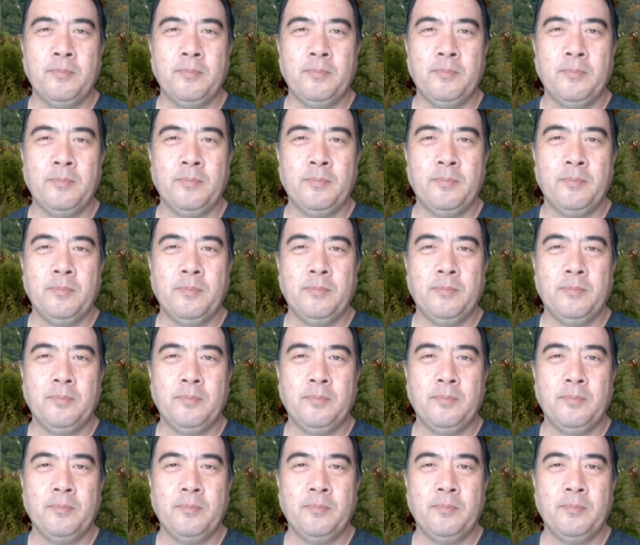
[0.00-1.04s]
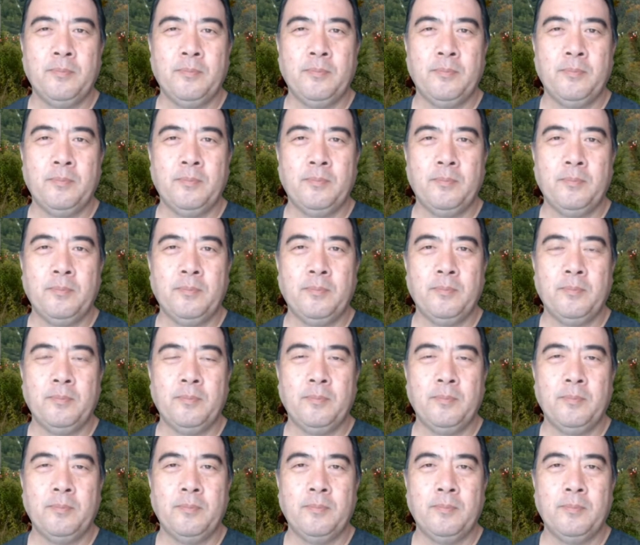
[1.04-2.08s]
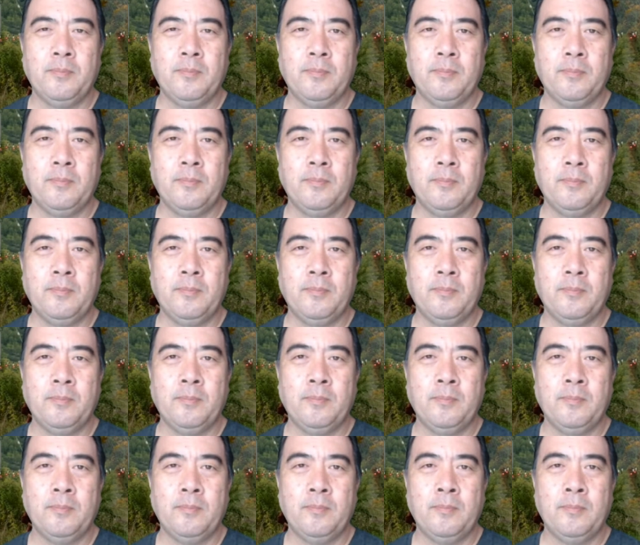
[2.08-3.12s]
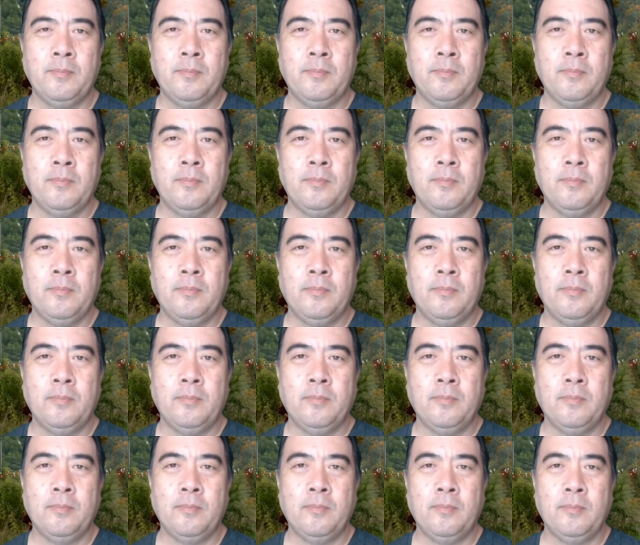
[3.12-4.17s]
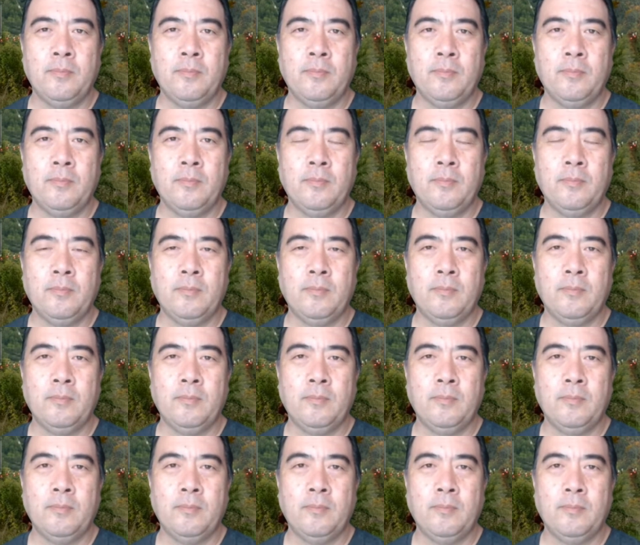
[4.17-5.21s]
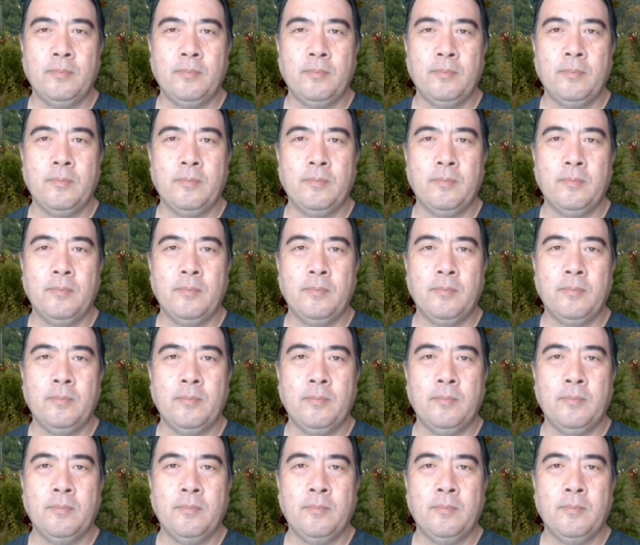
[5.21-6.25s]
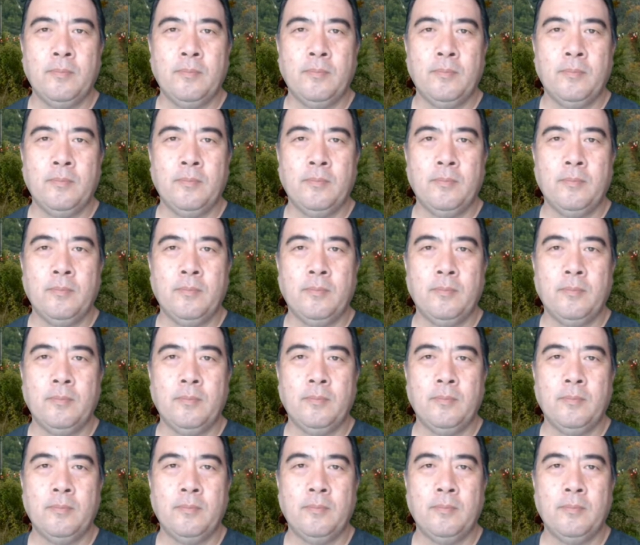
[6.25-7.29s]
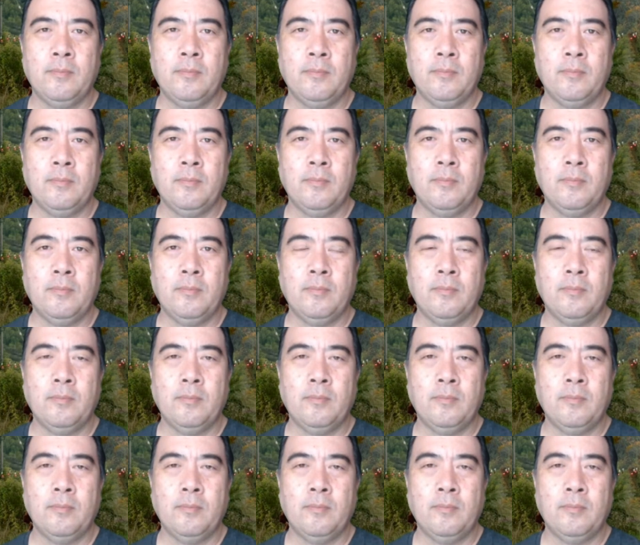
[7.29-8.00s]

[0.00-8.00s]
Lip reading: (not speaking)